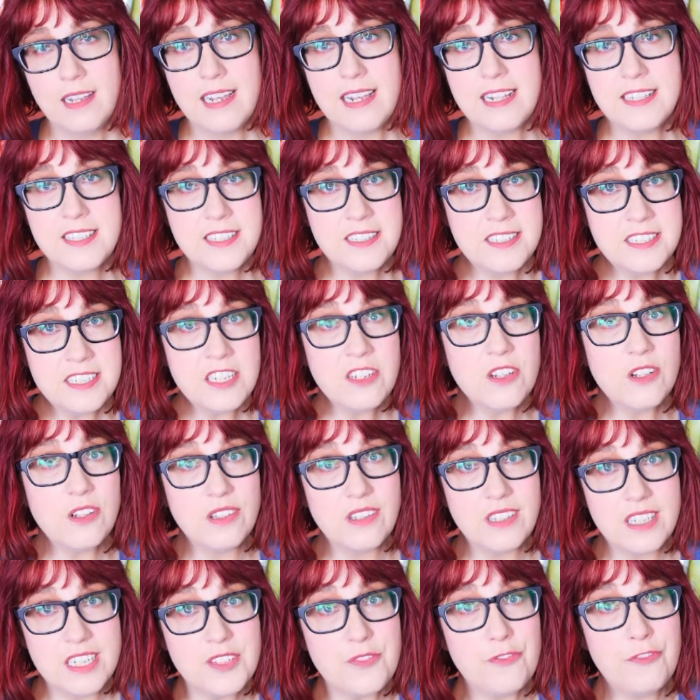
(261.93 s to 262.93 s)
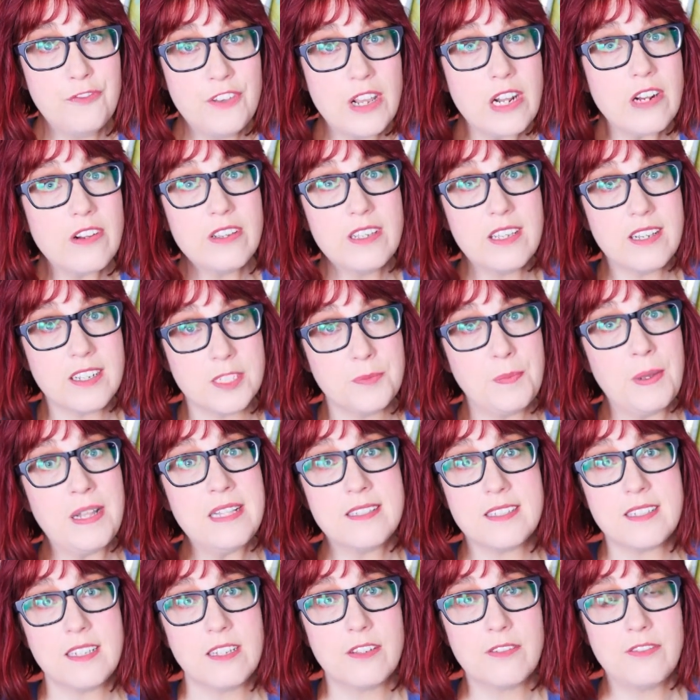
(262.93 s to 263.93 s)
It's very
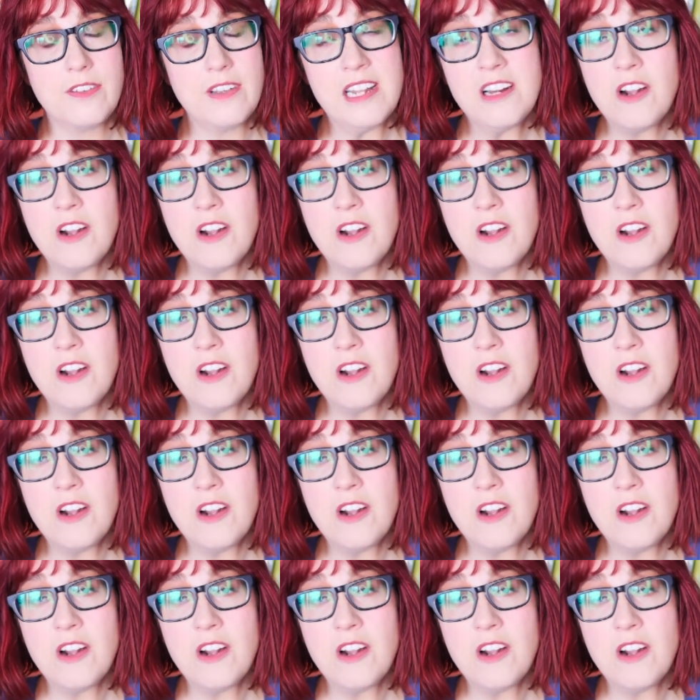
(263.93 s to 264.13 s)
expensive.